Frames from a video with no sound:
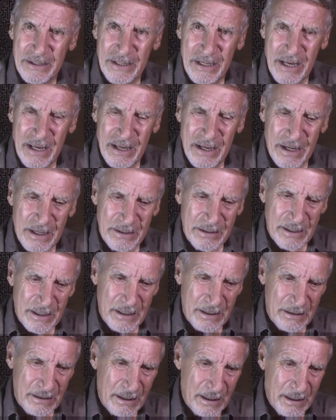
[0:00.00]
the air.
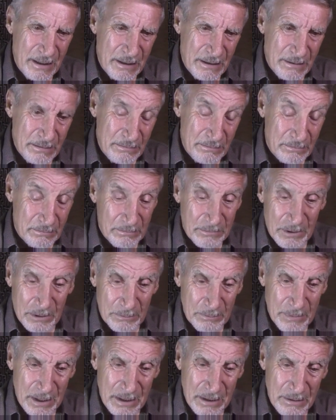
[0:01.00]
They, well,
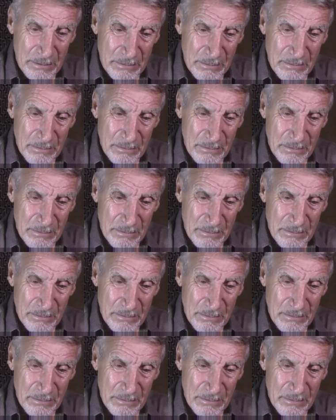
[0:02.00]
my